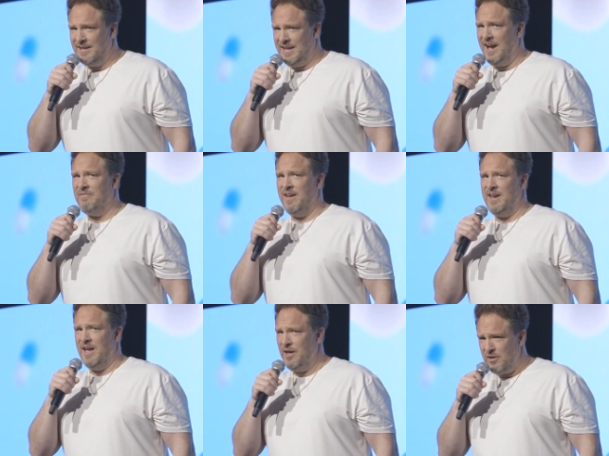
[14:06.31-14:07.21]
Cafe
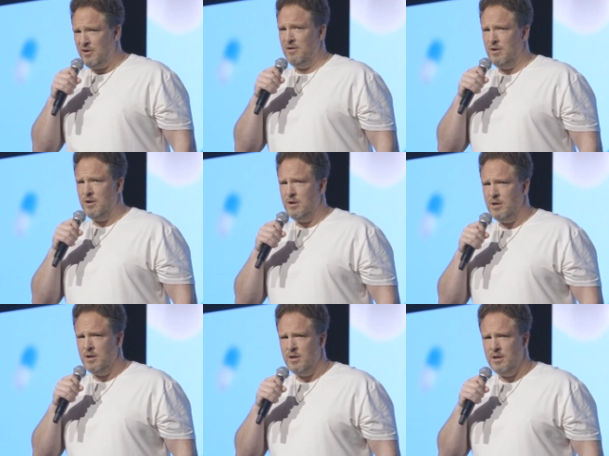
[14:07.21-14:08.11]
Heather?
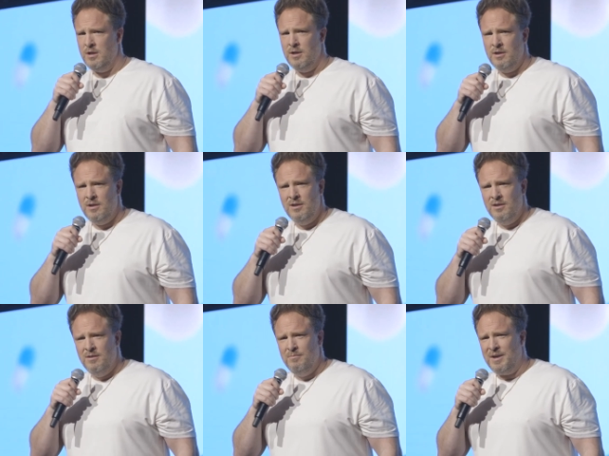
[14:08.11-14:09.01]

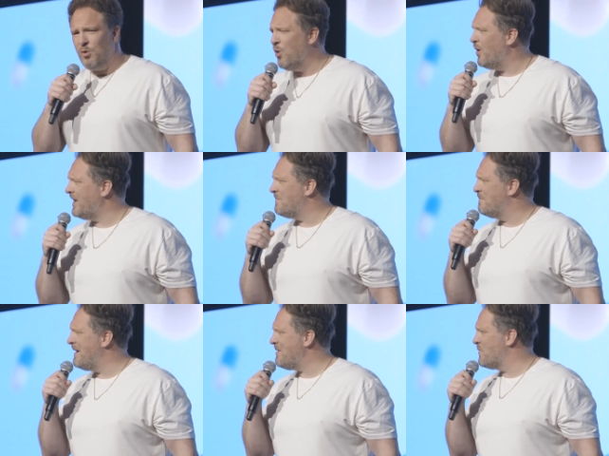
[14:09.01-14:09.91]
I'm like, what do you
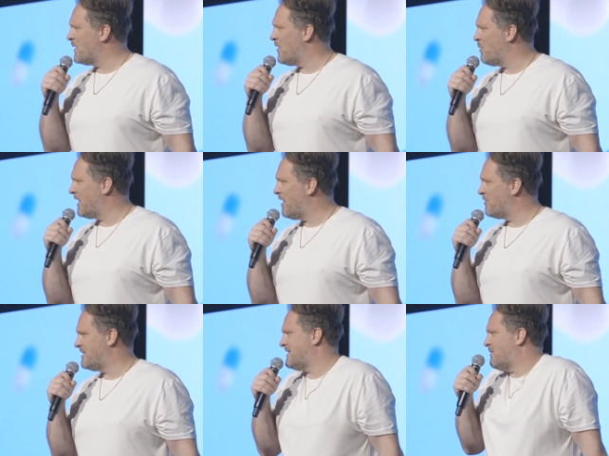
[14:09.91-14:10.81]
mean, where do I want to go?
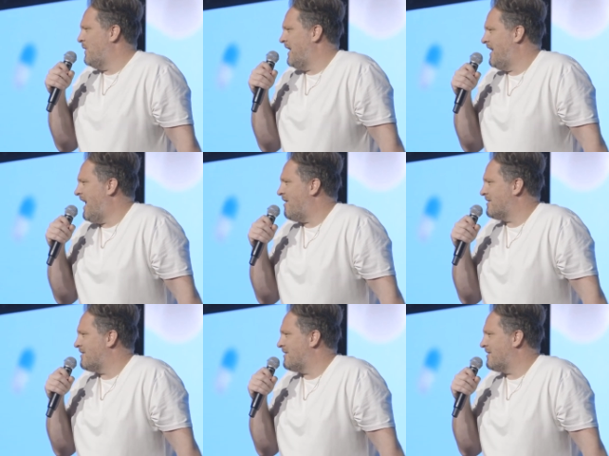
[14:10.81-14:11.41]
She's like, We eat out